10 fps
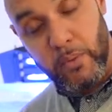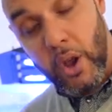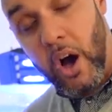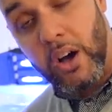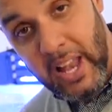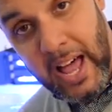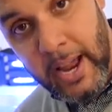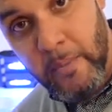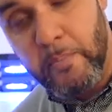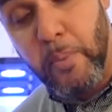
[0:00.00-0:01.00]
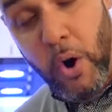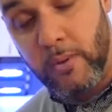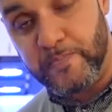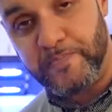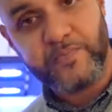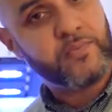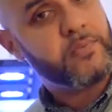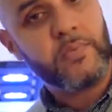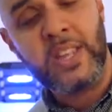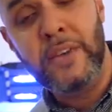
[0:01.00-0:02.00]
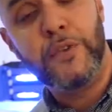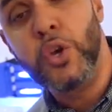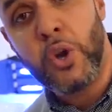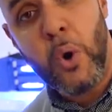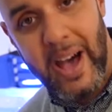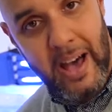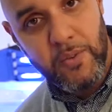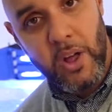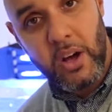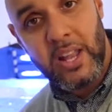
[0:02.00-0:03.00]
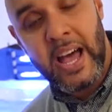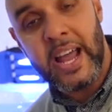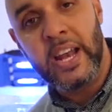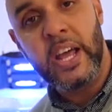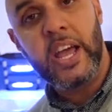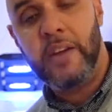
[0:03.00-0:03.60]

Lockline, but if you don't have Lockline,